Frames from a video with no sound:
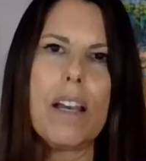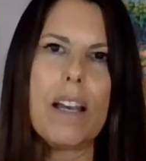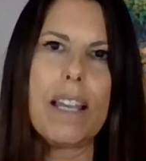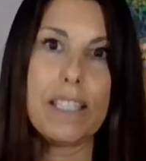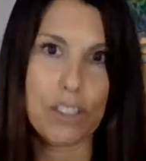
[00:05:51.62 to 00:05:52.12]

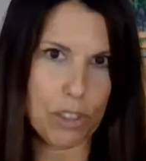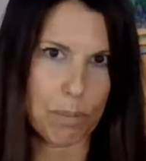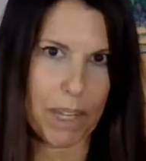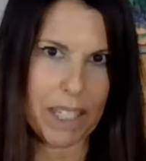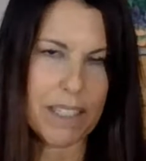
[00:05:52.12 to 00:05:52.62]

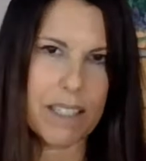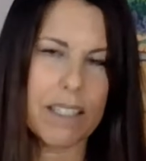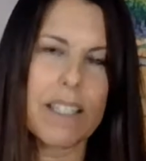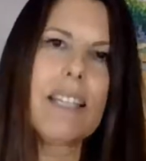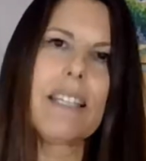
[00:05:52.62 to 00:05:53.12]

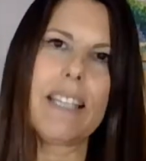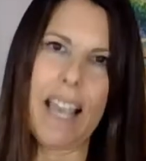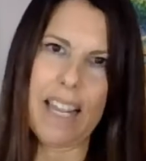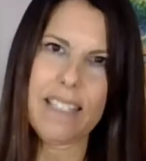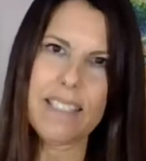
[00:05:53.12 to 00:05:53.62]
instrument.
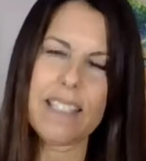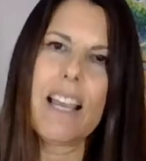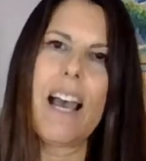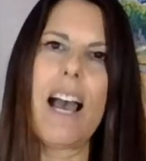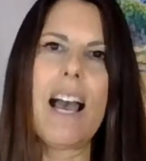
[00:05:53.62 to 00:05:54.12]
Yes,
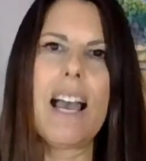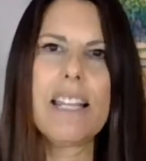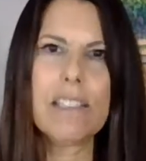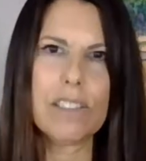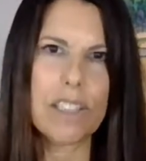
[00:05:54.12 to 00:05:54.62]
I
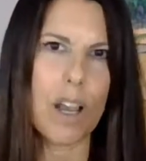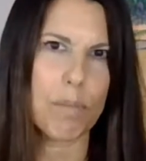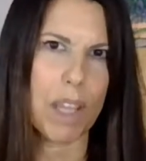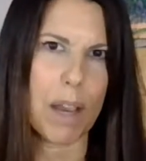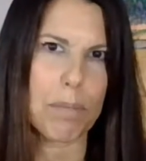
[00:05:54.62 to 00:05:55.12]
learned
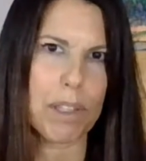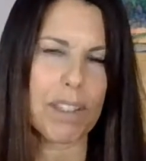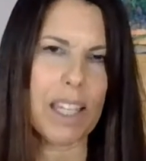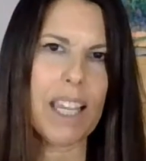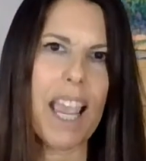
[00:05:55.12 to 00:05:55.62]

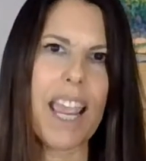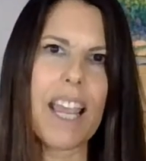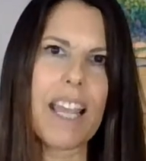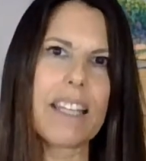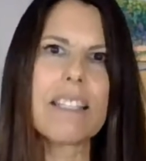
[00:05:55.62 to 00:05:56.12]
homeopathy,
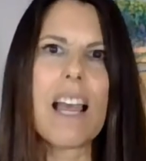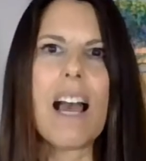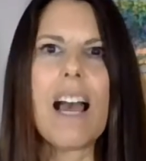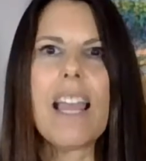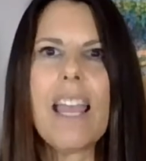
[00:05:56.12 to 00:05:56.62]
and
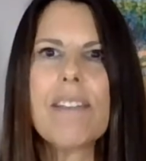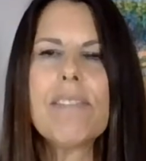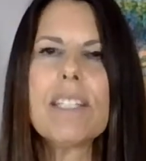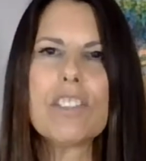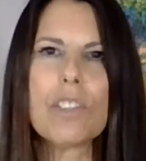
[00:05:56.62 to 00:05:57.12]
I have
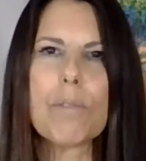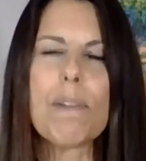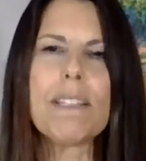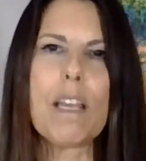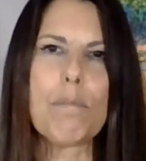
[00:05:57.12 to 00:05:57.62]
an
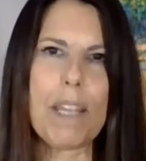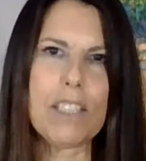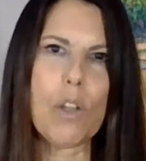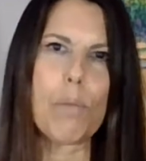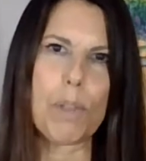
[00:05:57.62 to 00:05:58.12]
instrument that
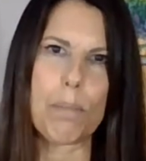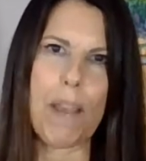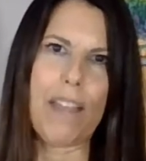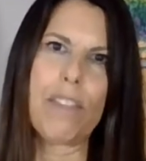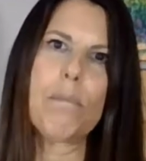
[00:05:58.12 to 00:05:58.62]
makes
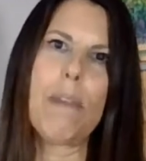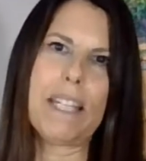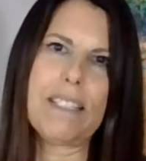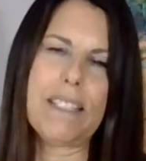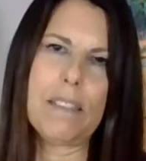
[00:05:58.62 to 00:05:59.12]
homeopathic
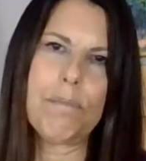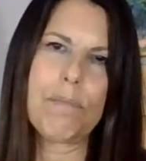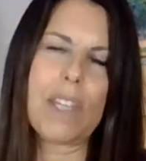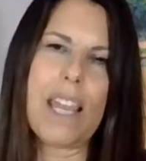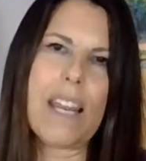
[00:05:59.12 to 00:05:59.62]
medicine.
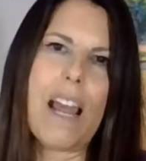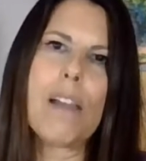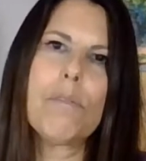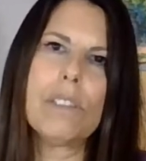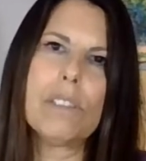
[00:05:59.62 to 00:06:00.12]
And
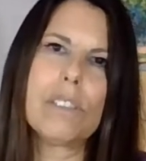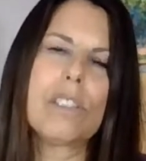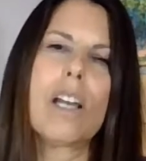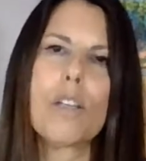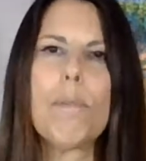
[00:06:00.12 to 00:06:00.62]
I will
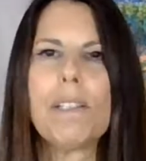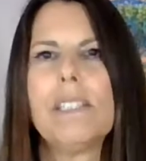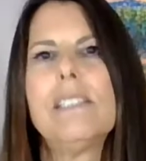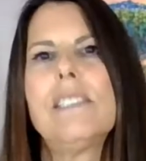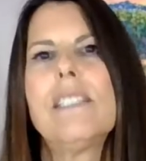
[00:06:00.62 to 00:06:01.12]
talk about
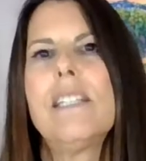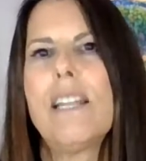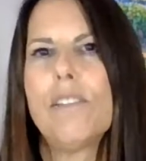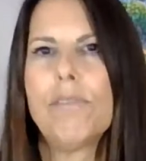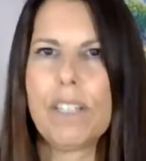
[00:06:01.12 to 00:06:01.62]
this in
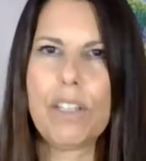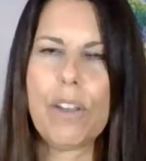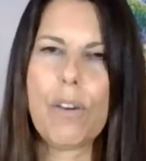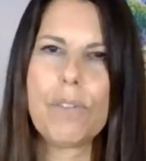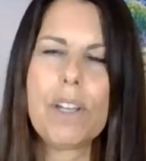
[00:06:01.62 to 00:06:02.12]
another
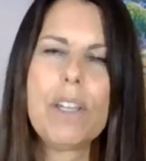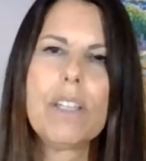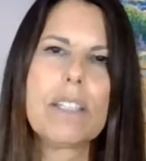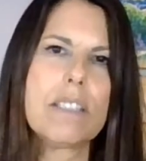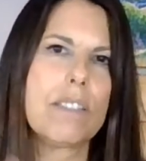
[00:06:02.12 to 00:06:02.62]
video
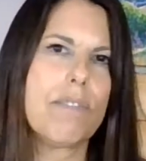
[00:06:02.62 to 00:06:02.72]
because it's